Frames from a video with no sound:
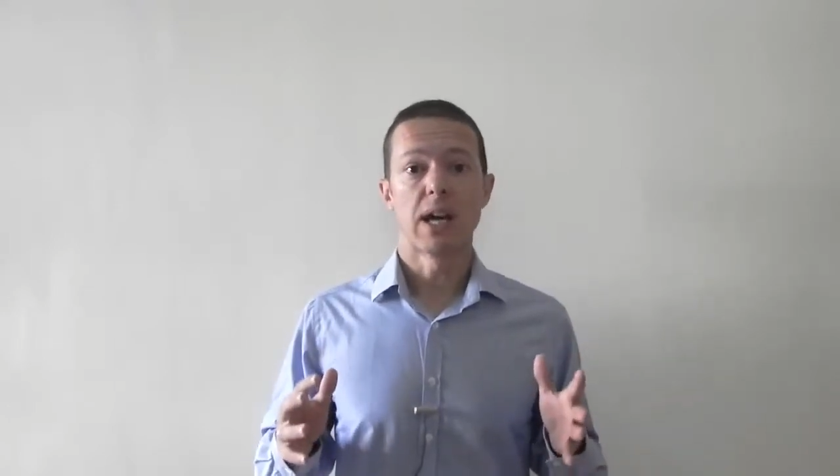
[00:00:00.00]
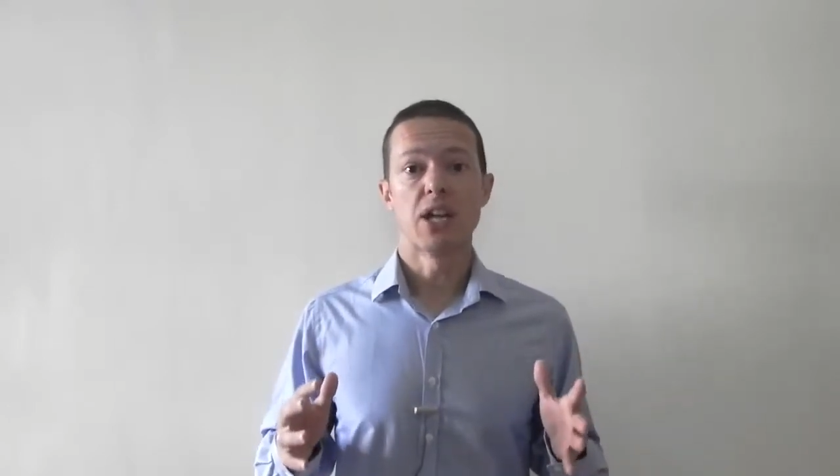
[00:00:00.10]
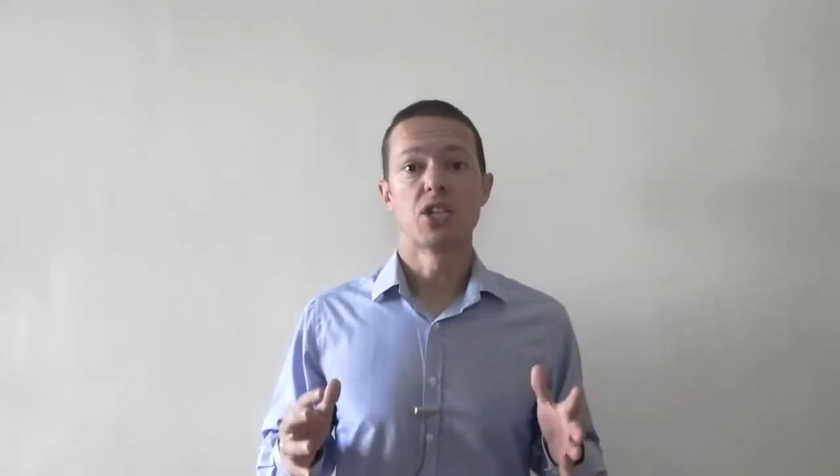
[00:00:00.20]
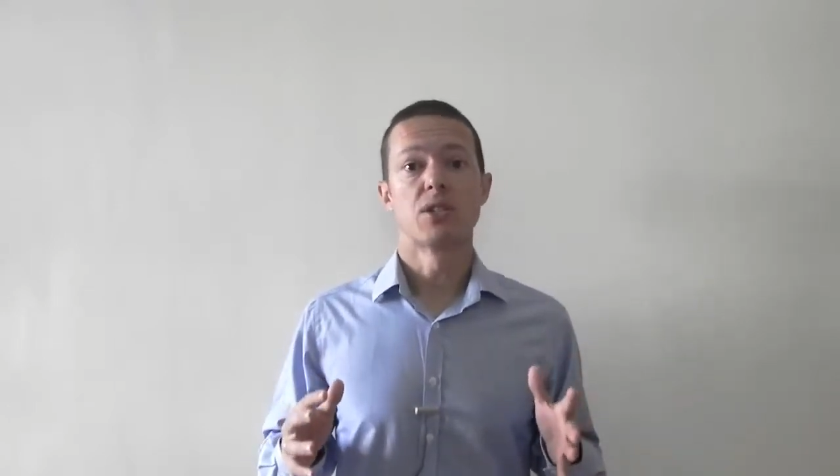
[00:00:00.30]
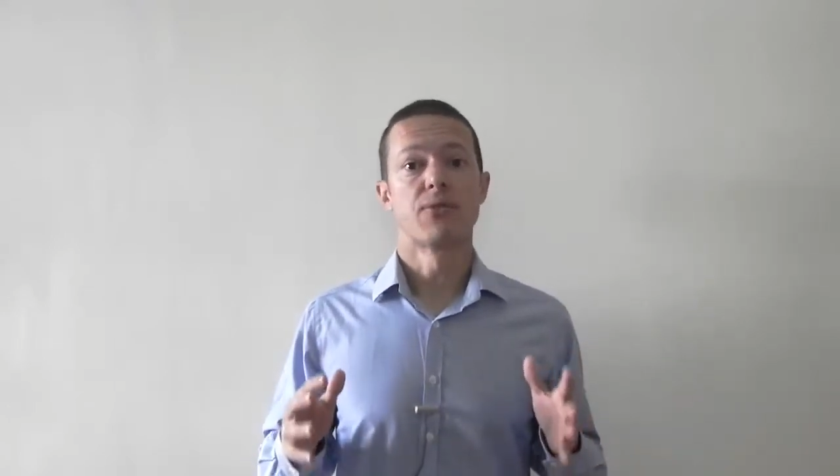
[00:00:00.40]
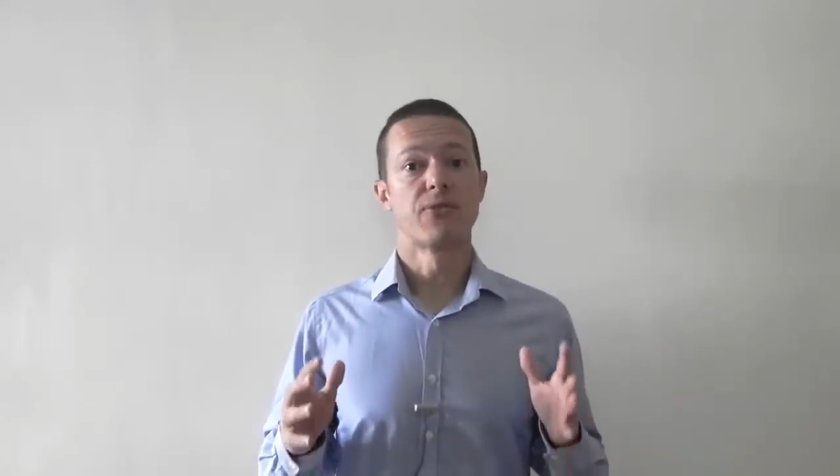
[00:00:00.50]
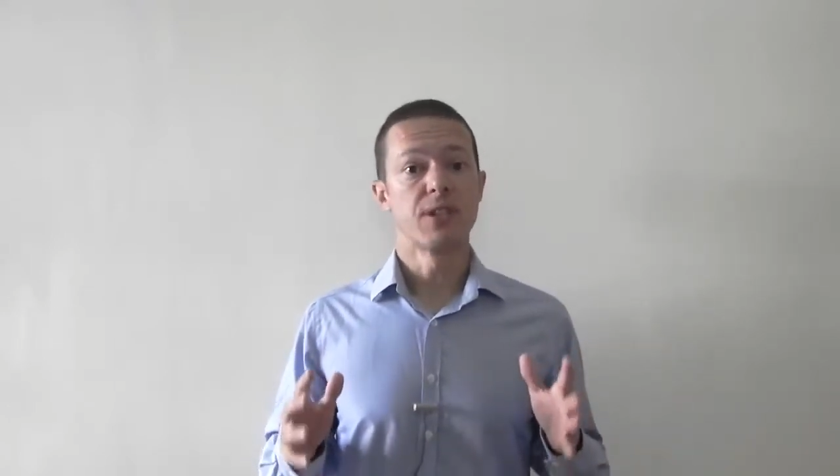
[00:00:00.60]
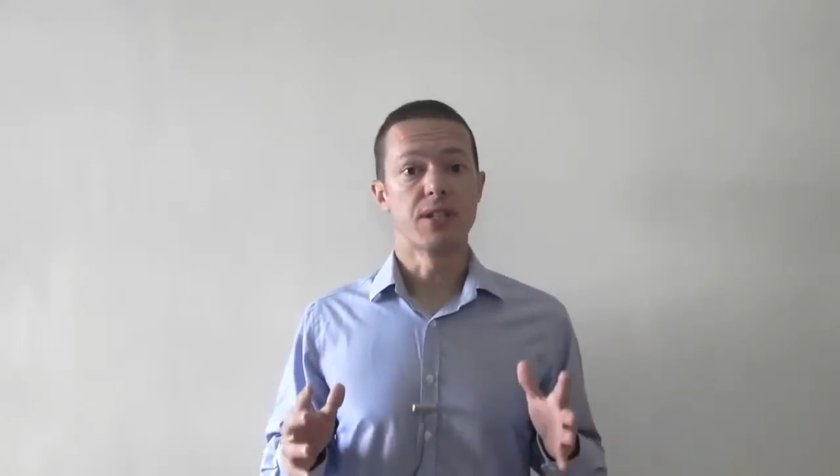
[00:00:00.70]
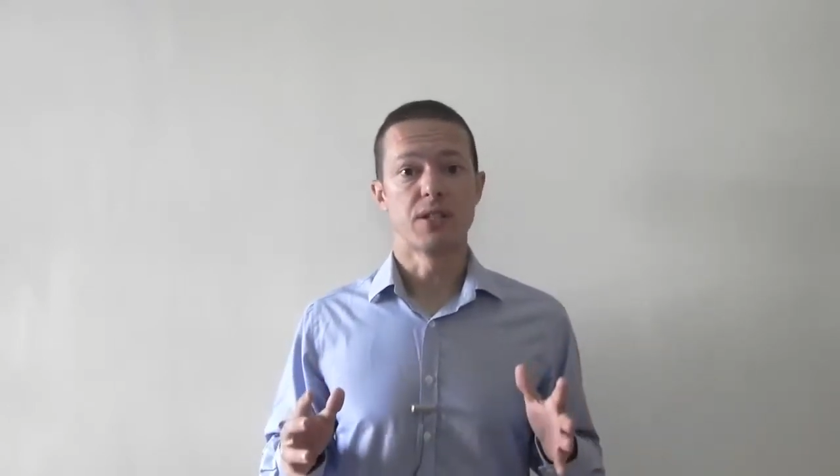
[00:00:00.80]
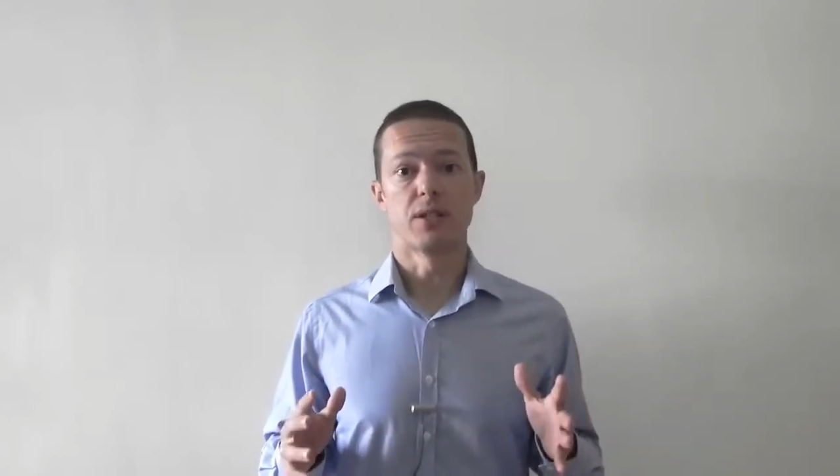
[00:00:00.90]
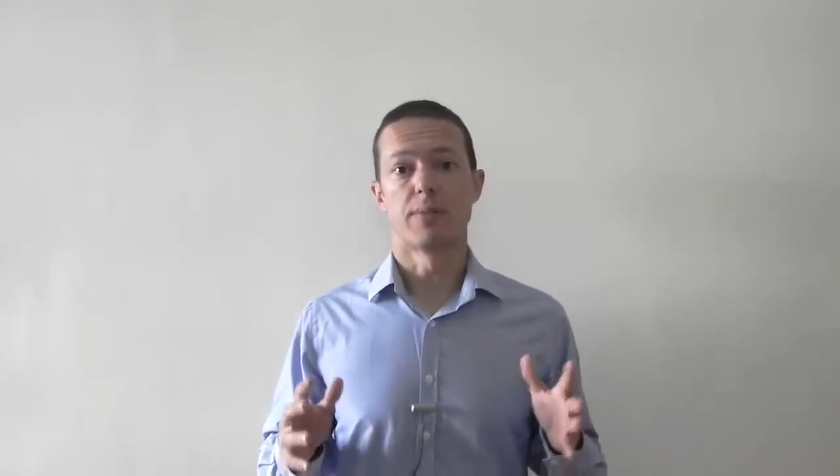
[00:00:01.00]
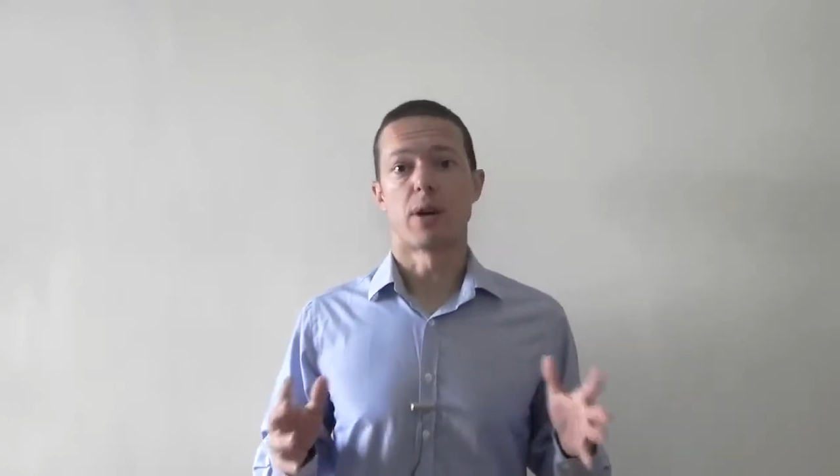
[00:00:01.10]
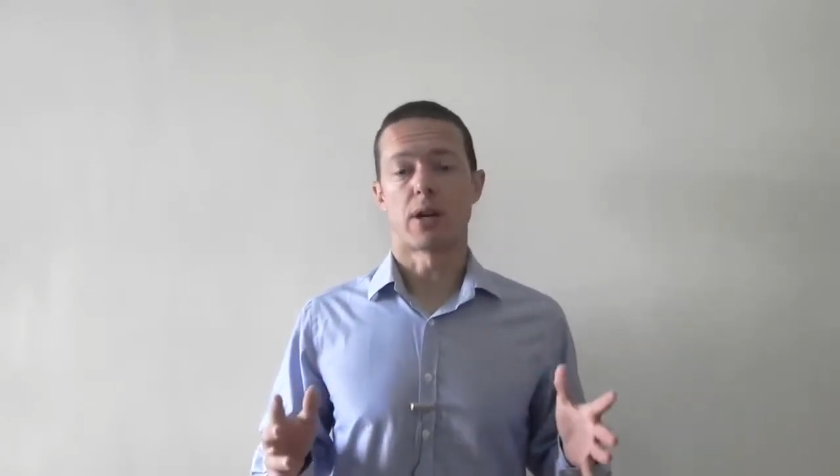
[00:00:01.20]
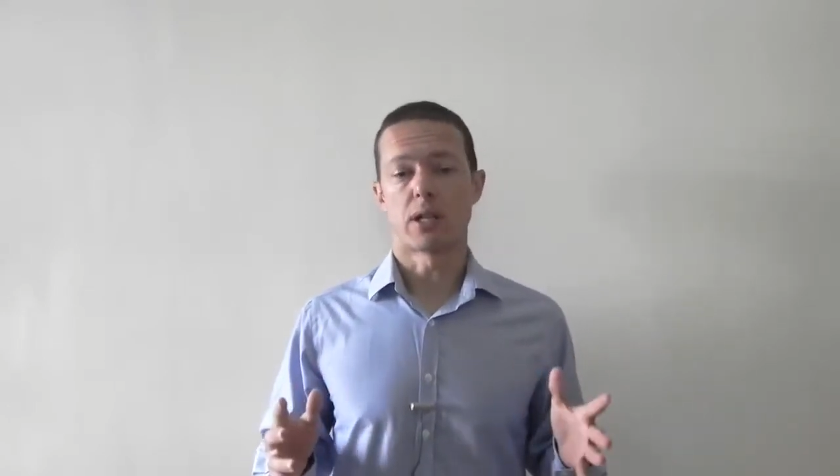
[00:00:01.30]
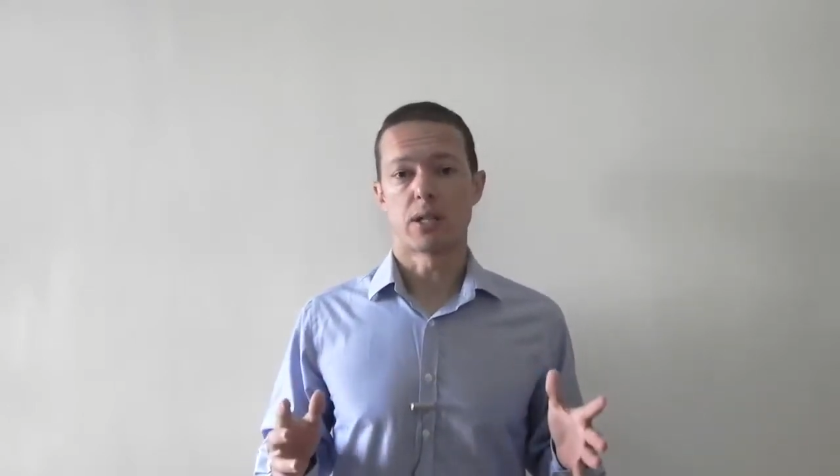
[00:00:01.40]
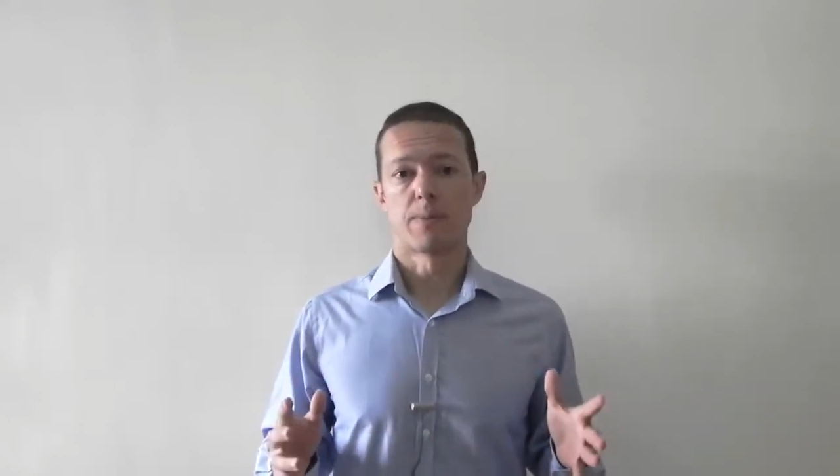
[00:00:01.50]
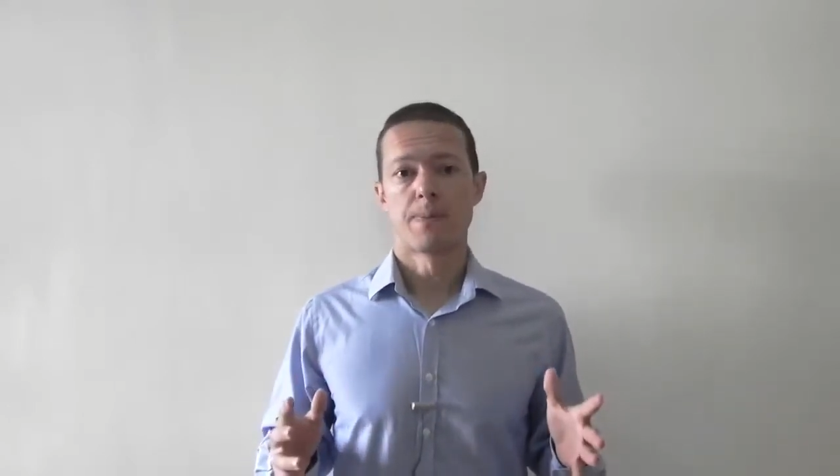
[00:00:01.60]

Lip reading: agent fees in the market.